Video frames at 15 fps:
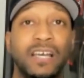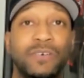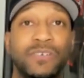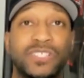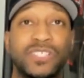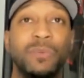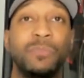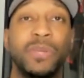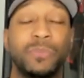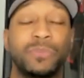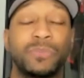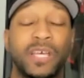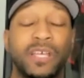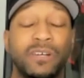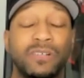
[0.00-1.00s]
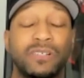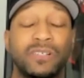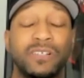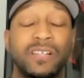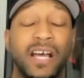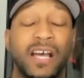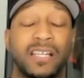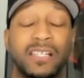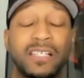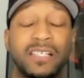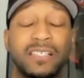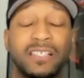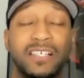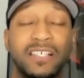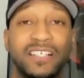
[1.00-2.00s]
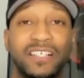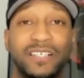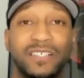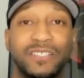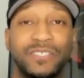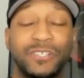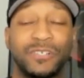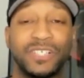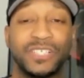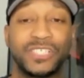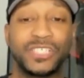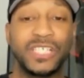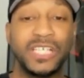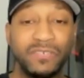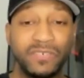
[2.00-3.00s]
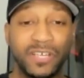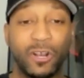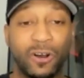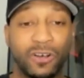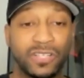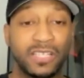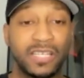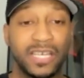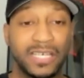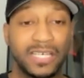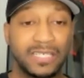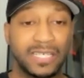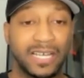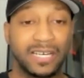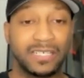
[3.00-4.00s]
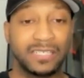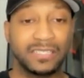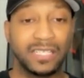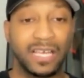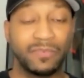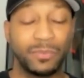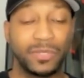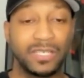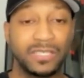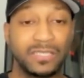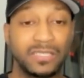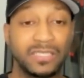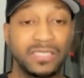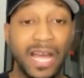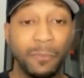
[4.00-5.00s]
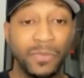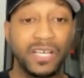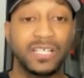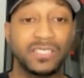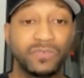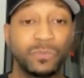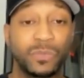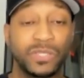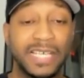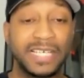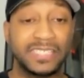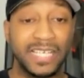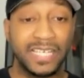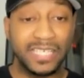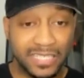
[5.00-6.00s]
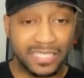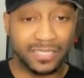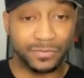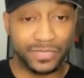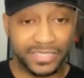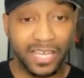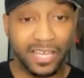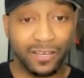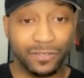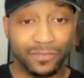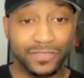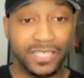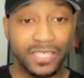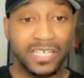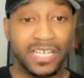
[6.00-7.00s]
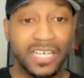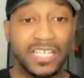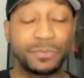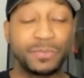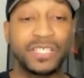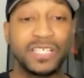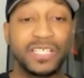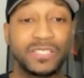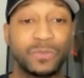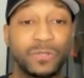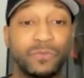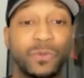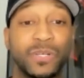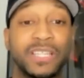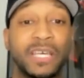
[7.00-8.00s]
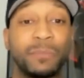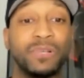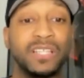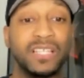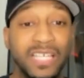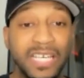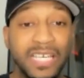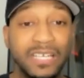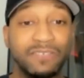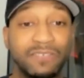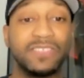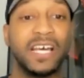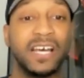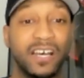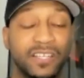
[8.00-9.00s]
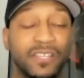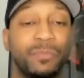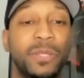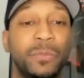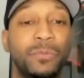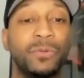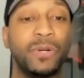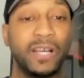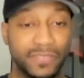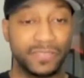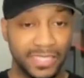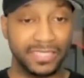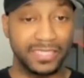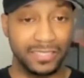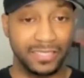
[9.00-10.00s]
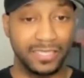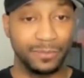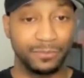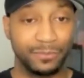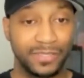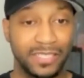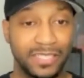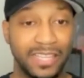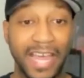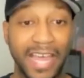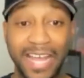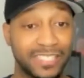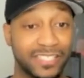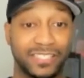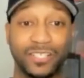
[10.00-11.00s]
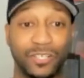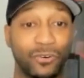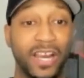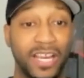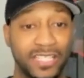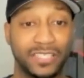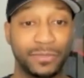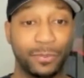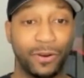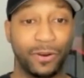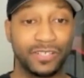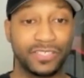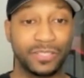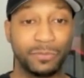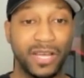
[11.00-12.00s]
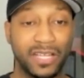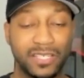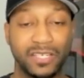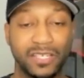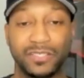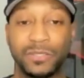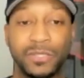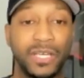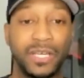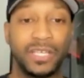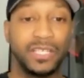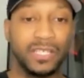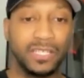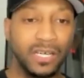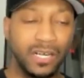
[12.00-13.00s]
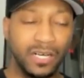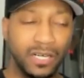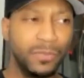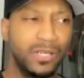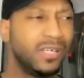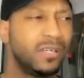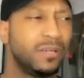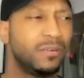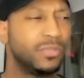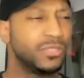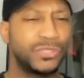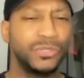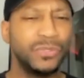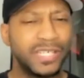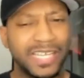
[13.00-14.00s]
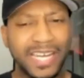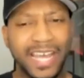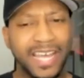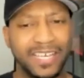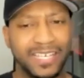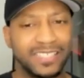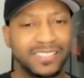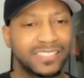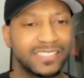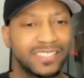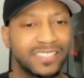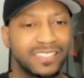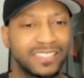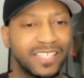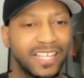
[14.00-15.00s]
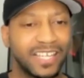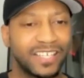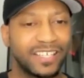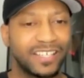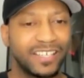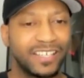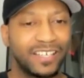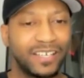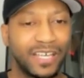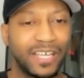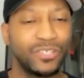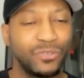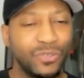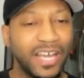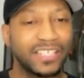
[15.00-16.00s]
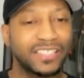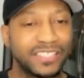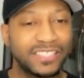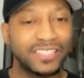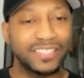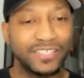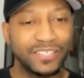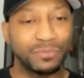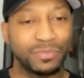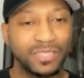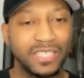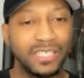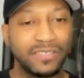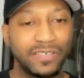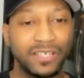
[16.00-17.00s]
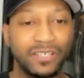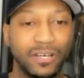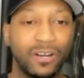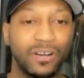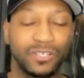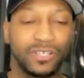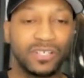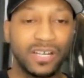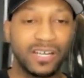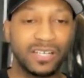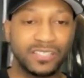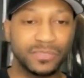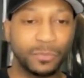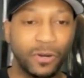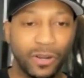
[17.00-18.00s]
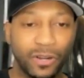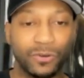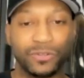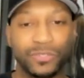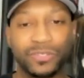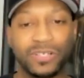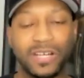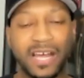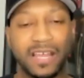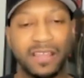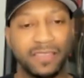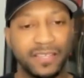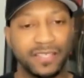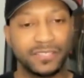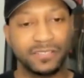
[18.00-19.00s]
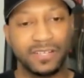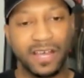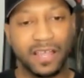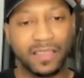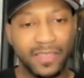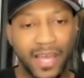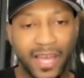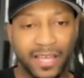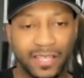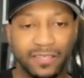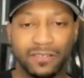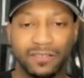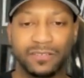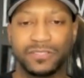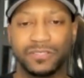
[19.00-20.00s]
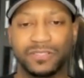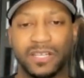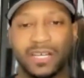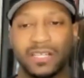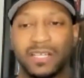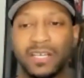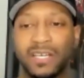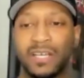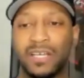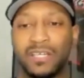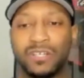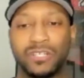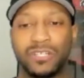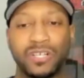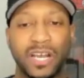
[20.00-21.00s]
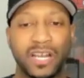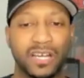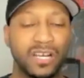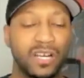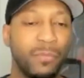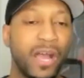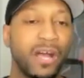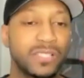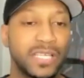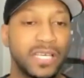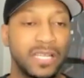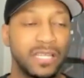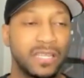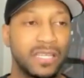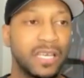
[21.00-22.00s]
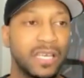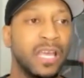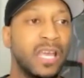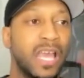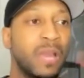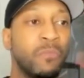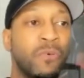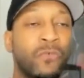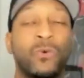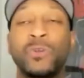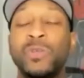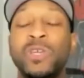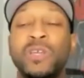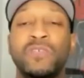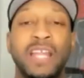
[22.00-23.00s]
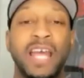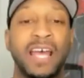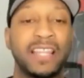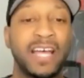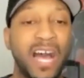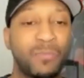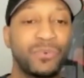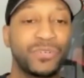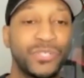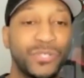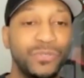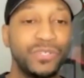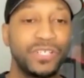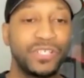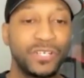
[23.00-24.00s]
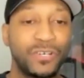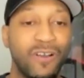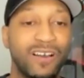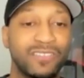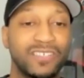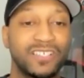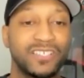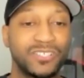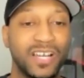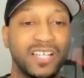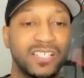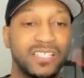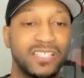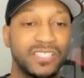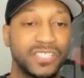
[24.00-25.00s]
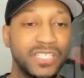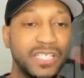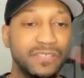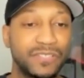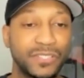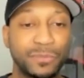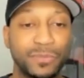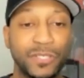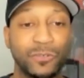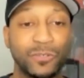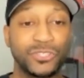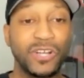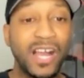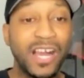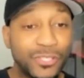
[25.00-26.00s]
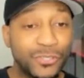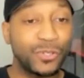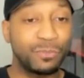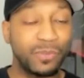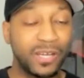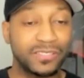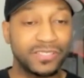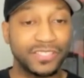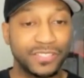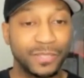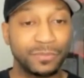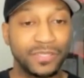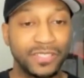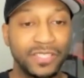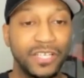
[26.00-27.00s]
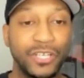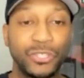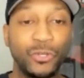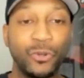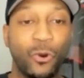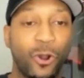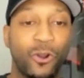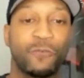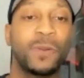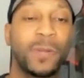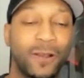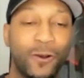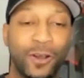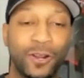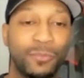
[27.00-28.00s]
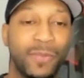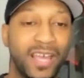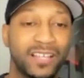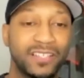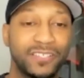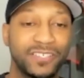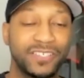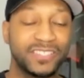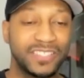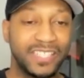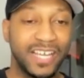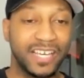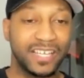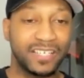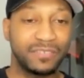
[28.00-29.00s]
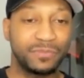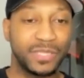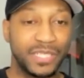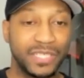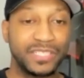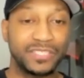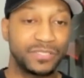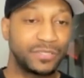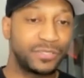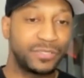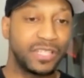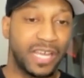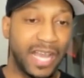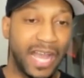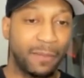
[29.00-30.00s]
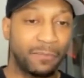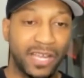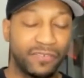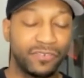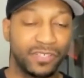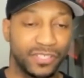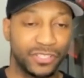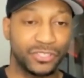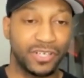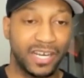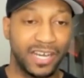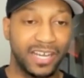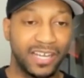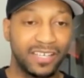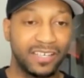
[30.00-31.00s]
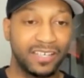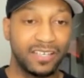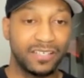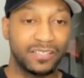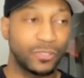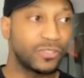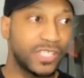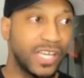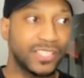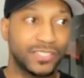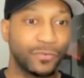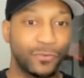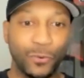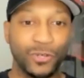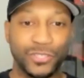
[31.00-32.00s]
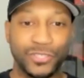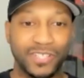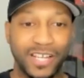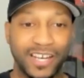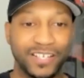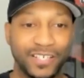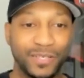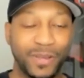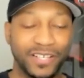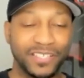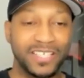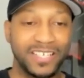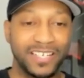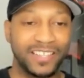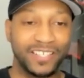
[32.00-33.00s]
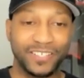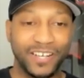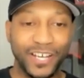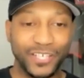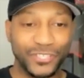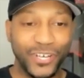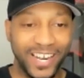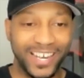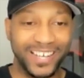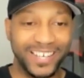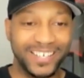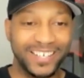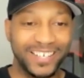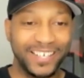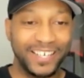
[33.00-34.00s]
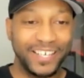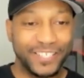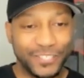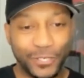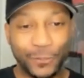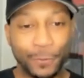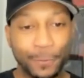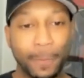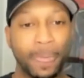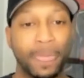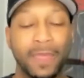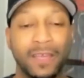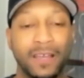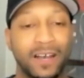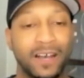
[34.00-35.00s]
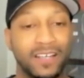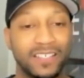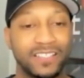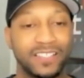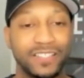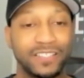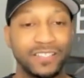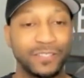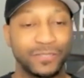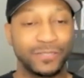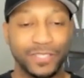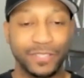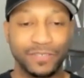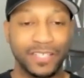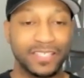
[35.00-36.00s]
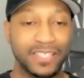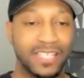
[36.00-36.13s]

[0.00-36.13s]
some people they don't they're not uh, you know achieving all that they could out of this life because not because of what they say to themselves is because of what they believe that other people have said to them that's mm-hmm. the crazy part somebody tell you you're dumb but you get a's like and you actually sit there and believe it oh you're not smart or you're not this you're not that you know you're not you know you're not going to amount to anything and before you even have the opportunity to go out there and try to achieve something or try to amount to something you auto- automatically are in the negative because you're like i'm not even going to try so yes of course you're not going to amount to anything you're not trying so uh little stuff like